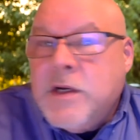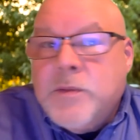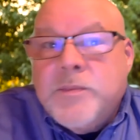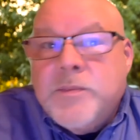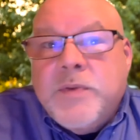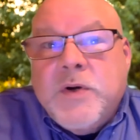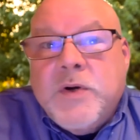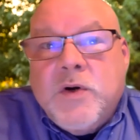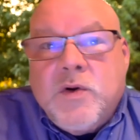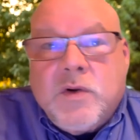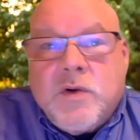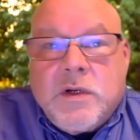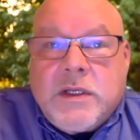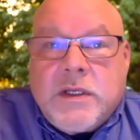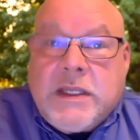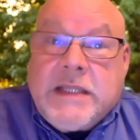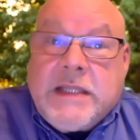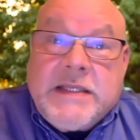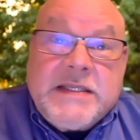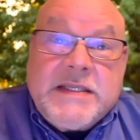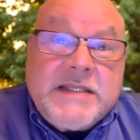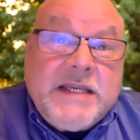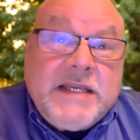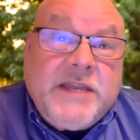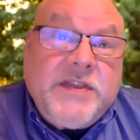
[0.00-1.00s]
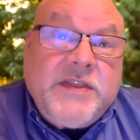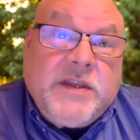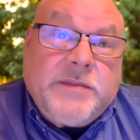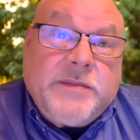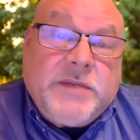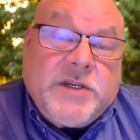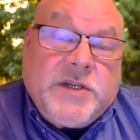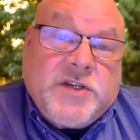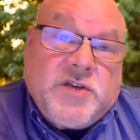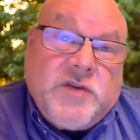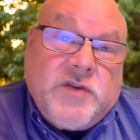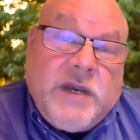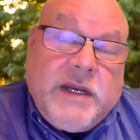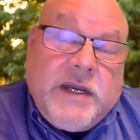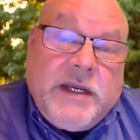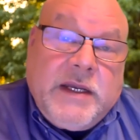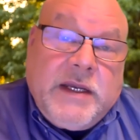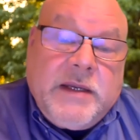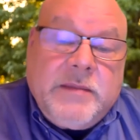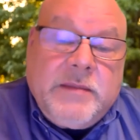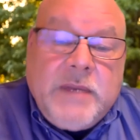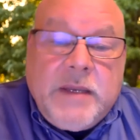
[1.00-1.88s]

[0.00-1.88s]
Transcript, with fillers: pool and send them to training.